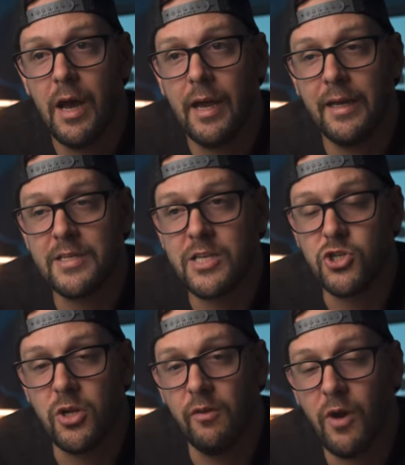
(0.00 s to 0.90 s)
I guess I
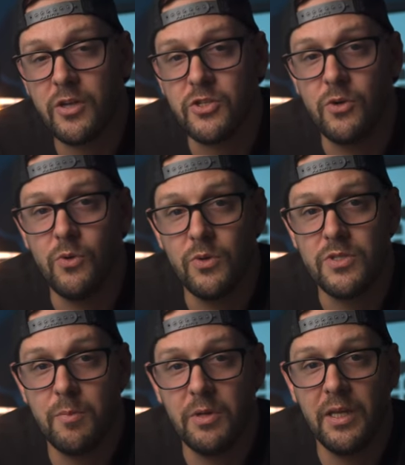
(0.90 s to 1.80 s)
should have also
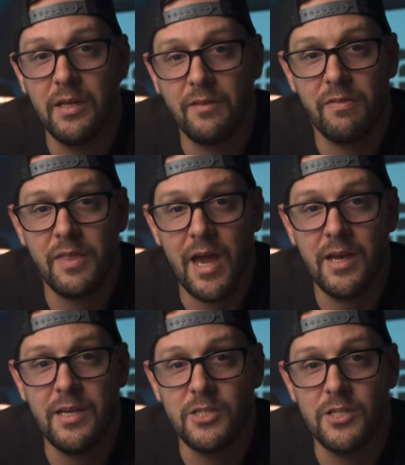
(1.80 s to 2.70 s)
stipulated that
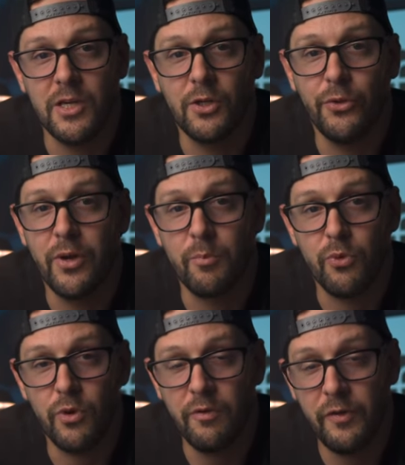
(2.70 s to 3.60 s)
that is including
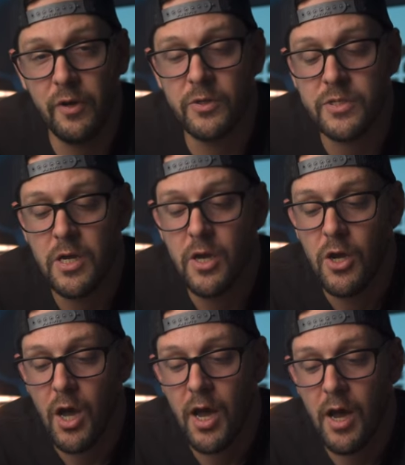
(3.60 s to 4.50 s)
peripherals.
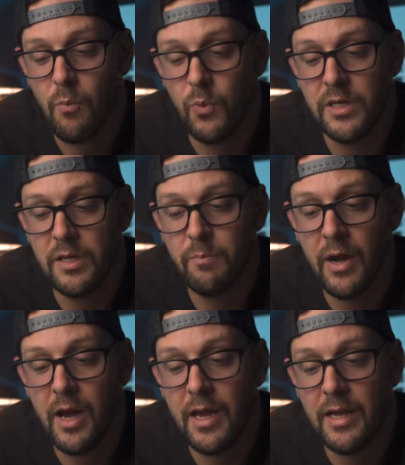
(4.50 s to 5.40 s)
We did
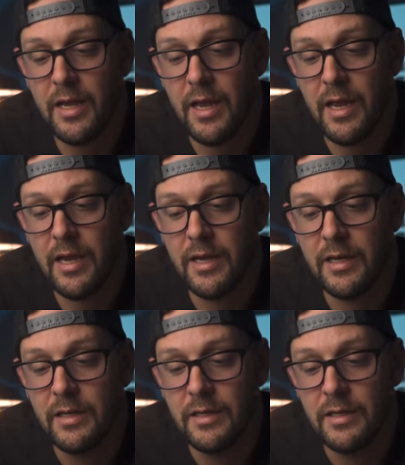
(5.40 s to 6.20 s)
buy a